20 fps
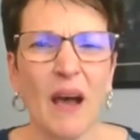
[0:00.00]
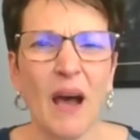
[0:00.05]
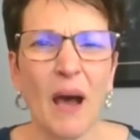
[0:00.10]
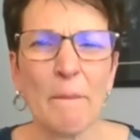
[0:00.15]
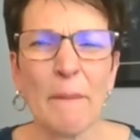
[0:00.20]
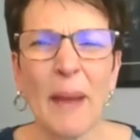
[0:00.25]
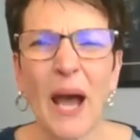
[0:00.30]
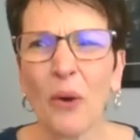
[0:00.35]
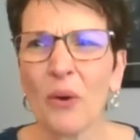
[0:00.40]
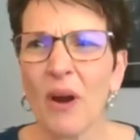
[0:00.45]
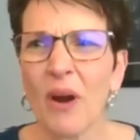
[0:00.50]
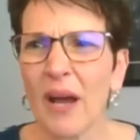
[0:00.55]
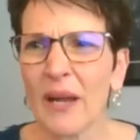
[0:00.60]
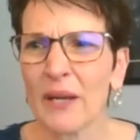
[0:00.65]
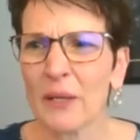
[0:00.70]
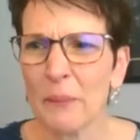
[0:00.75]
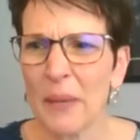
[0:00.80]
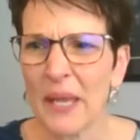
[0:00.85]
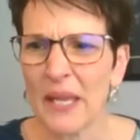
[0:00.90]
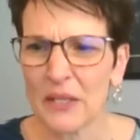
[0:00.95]
Power
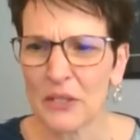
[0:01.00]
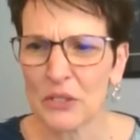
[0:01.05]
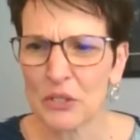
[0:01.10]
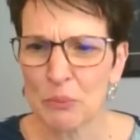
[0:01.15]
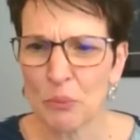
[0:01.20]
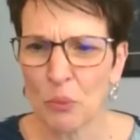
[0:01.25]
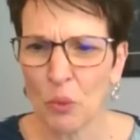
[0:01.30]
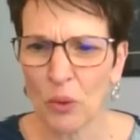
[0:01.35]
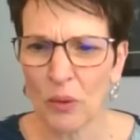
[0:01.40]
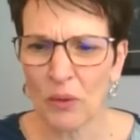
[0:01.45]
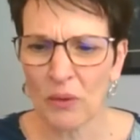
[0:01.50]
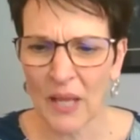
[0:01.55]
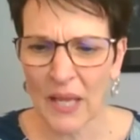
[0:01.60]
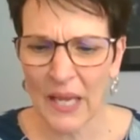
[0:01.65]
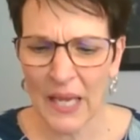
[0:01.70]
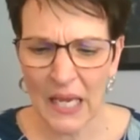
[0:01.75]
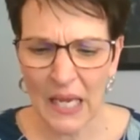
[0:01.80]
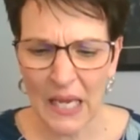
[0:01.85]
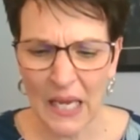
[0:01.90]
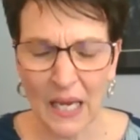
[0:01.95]
Automate is more
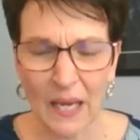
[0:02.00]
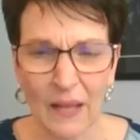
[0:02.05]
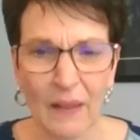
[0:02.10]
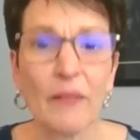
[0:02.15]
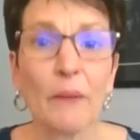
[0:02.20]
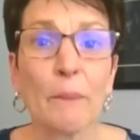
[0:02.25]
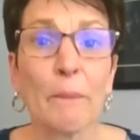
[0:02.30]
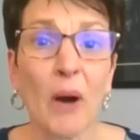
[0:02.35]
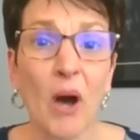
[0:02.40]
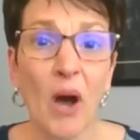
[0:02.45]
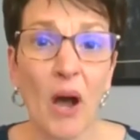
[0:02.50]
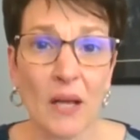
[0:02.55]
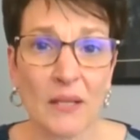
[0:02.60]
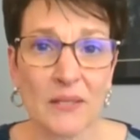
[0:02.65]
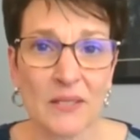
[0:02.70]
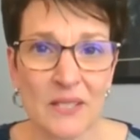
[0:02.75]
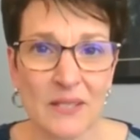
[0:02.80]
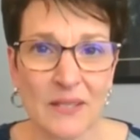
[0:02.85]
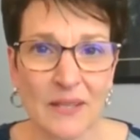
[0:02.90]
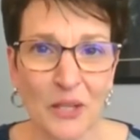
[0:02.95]
like the
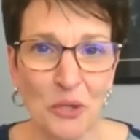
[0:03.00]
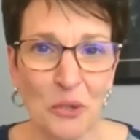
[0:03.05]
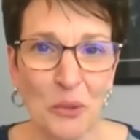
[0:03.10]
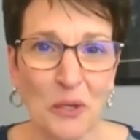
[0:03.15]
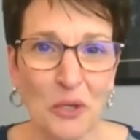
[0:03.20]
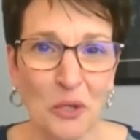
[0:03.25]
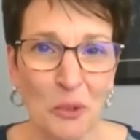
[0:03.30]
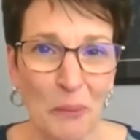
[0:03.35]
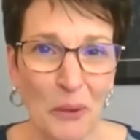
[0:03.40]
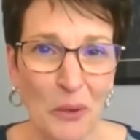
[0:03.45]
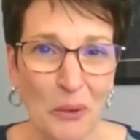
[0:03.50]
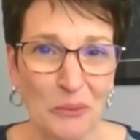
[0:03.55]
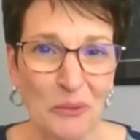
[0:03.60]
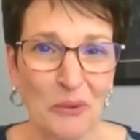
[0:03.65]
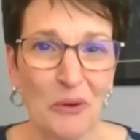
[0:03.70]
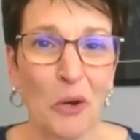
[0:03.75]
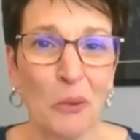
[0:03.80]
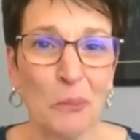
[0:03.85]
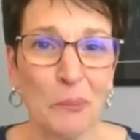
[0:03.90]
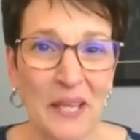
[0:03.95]
bots that you hear about in
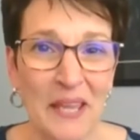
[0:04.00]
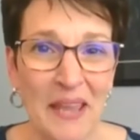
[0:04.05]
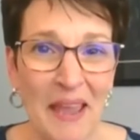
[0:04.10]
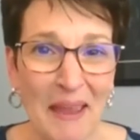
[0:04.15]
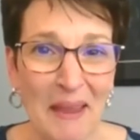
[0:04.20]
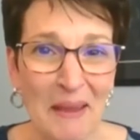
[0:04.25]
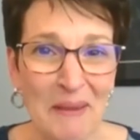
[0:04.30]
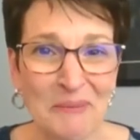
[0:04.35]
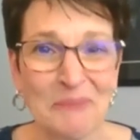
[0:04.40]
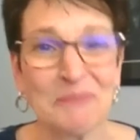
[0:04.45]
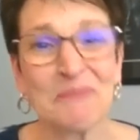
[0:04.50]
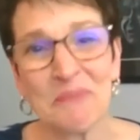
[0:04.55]
RPA.